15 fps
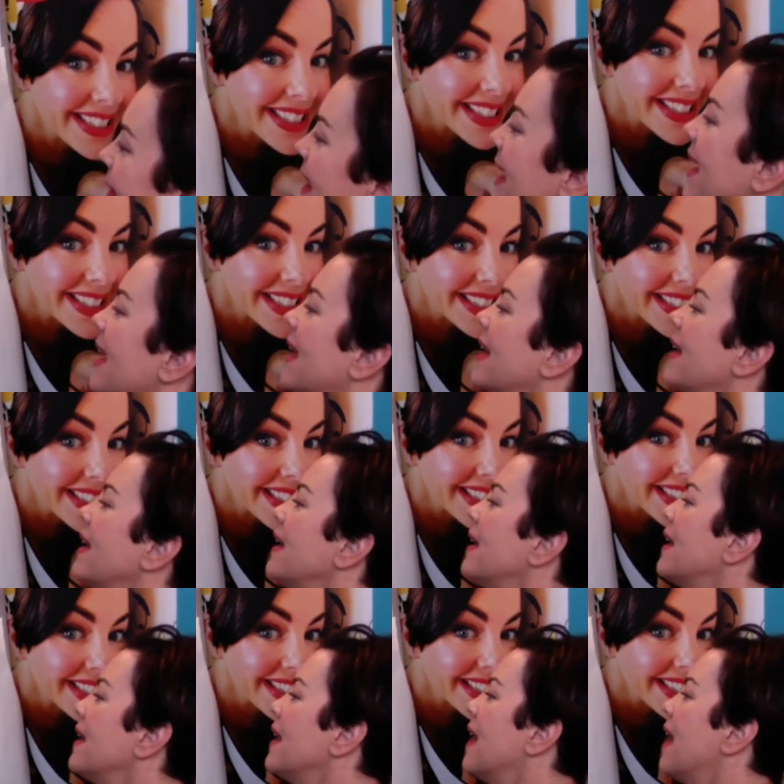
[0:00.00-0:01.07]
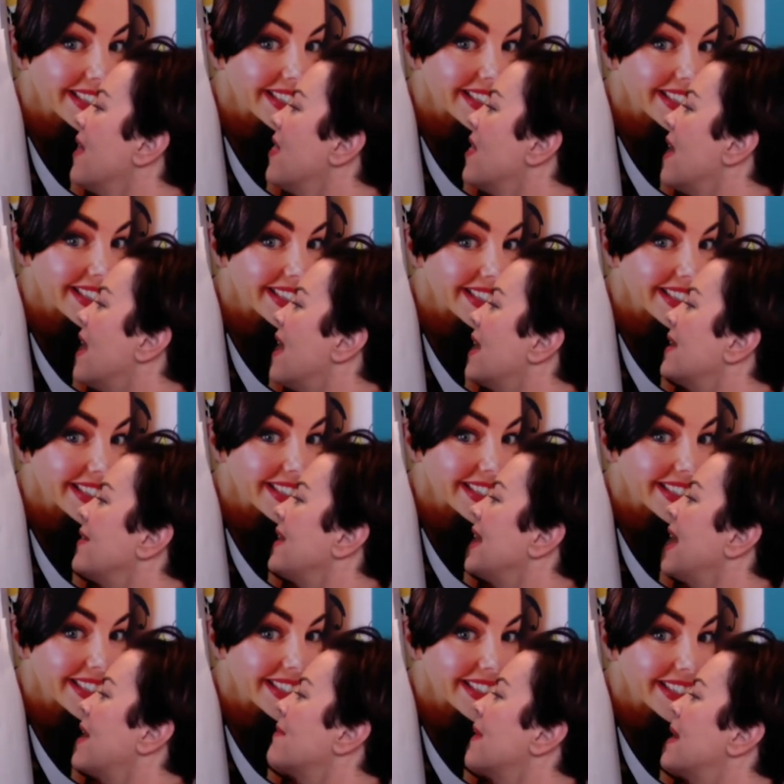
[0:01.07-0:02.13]
Okay, then I'm going to
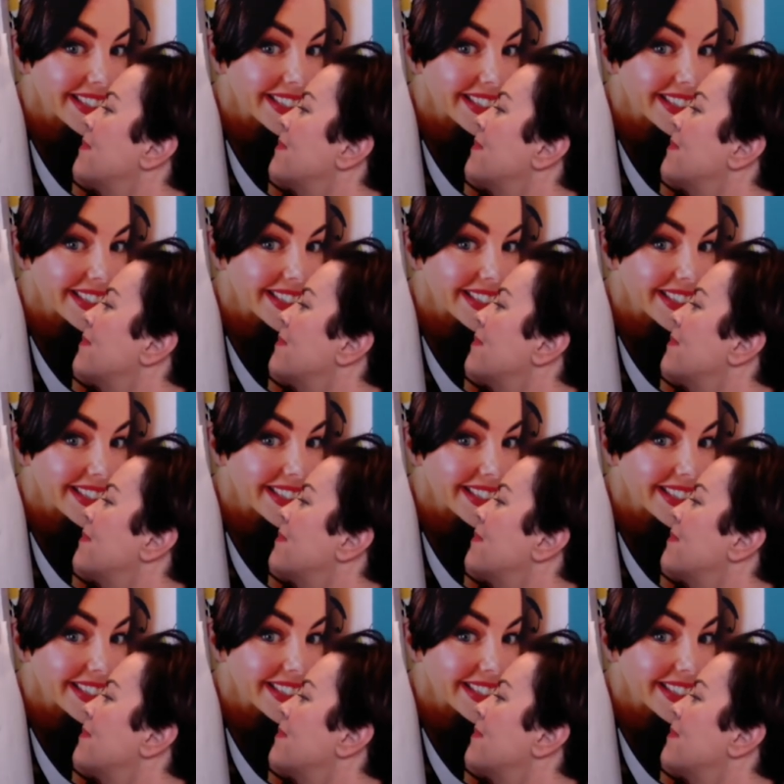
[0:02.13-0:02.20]
get my